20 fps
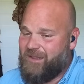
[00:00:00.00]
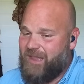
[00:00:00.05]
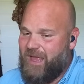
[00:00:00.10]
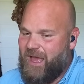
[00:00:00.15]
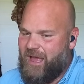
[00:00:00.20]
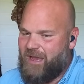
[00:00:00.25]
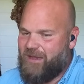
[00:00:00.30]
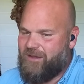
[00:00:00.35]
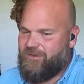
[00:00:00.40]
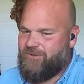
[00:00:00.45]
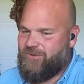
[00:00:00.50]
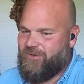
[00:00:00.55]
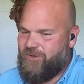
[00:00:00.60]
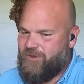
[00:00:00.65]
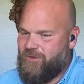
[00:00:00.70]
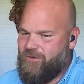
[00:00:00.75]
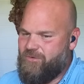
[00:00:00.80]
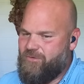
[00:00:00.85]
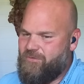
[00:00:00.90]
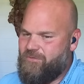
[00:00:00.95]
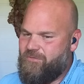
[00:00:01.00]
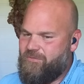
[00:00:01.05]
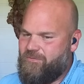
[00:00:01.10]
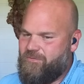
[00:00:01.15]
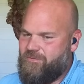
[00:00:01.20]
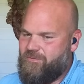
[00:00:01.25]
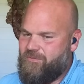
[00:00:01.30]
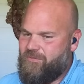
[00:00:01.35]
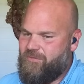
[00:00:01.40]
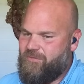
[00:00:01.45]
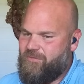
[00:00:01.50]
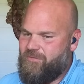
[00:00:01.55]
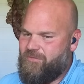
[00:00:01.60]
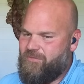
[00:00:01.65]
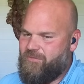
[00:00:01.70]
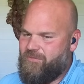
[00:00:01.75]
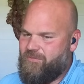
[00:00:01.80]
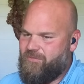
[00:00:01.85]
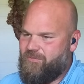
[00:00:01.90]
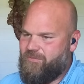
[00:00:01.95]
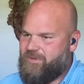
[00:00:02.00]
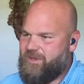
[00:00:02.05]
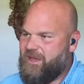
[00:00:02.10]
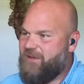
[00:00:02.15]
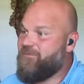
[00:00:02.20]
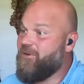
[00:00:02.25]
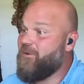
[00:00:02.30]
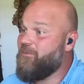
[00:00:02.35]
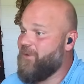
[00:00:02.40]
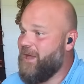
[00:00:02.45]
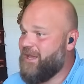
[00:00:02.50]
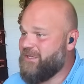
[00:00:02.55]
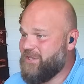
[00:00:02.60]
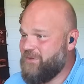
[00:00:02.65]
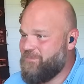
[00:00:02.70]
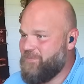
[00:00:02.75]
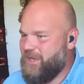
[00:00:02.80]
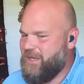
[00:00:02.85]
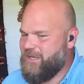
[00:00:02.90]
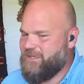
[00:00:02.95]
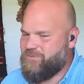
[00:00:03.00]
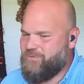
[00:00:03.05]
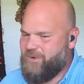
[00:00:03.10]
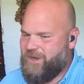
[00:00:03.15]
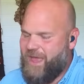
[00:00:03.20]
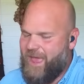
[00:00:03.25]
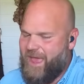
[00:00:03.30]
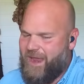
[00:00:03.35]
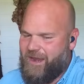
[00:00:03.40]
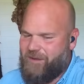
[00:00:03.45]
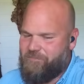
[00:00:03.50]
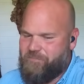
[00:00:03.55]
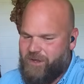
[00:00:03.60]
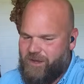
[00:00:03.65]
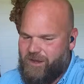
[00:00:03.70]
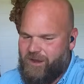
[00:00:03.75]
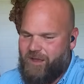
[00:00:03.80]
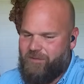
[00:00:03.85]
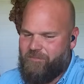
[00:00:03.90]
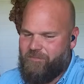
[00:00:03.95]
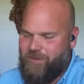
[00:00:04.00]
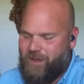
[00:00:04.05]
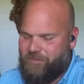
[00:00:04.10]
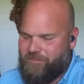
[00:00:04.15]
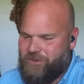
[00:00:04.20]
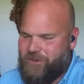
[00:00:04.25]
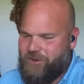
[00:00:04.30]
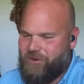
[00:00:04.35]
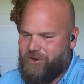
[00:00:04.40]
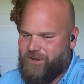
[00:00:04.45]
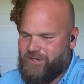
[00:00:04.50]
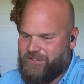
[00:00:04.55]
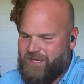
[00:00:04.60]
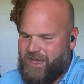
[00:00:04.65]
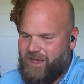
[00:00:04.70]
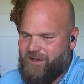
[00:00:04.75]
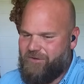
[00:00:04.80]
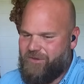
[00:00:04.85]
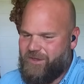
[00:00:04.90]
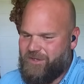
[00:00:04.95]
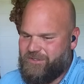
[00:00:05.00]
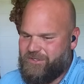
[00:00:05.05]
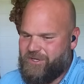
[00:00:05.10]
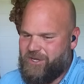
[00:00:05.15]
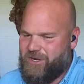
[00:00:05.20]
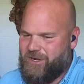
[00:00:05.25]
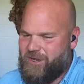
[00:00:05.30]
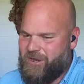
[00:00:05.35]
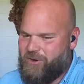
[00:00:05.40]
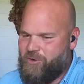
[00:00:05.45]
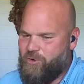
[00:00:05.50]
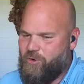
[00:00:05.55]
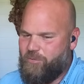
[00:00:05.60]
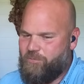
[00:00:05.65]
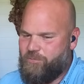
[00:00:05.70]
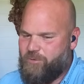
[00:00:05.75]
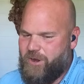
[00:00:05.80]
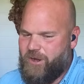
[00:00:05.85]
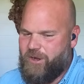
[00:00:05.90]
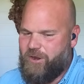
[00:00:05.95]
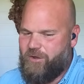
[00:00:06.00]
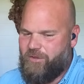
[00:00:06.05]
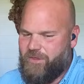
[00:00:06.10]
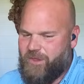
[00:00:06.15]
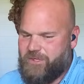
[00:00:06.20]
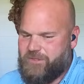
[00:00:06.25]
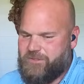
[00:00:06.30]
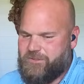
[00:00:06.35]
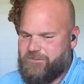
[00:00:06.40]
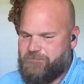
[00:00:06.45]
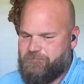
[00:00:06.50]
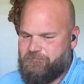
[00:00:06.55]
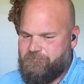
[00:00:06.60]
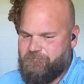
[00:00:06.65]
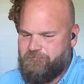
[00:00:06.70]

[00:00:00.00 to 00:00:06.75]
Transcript: lot to different recipes when added, but I'm curious how he's going to incorporate all this.